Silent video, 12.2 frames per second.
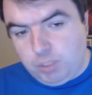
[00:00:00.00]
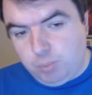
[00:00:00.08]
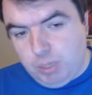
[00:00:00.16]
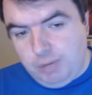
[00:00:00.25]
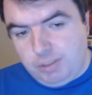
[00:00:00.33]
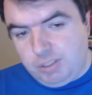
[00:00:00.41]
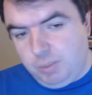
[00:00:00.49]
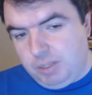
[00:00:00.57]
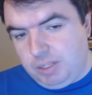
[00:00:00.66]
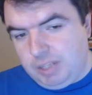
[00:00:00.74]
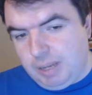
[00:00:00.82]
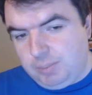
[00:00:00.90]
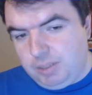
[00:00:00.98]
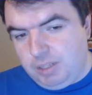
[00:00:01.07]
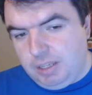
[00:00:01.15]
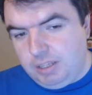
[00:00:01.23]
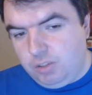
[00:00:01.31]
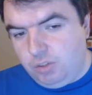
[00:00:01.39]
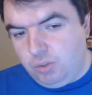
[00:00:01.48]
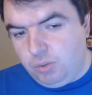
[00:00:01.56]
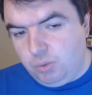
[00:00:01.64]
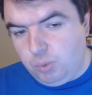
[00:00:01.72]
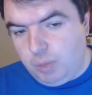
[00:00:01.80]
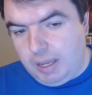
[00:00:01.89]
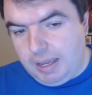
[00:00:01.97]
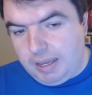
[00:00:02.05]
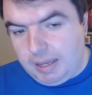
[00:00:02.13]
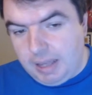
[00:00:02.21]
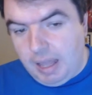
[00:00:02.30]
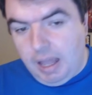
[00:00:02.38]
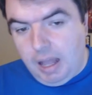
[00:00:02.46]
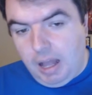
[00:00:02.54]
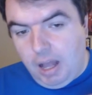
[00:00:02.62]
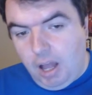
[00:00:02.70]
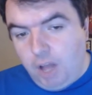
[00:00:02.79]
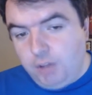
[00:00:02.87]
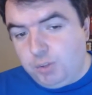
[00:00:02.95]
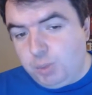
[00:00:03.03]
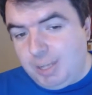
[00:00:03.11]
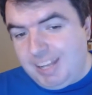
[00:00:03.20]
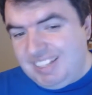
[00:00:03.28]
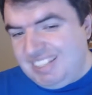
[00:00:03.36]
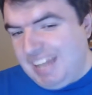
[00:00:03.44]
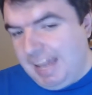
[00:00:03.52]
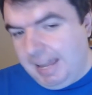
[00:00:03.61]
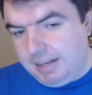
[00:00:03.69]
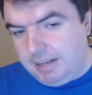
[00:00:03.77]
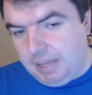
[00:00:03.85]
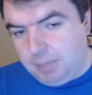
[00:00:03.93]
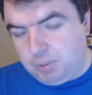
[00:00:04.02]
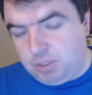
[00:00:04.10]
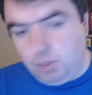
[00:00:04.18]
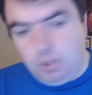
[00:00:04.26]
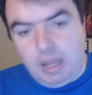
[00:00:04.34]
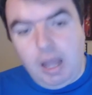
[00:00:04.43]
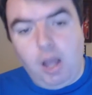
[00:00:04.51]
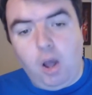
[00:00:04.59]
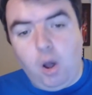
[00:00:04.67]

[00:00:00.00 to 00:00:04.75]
which had previously been adapted into a 110 episode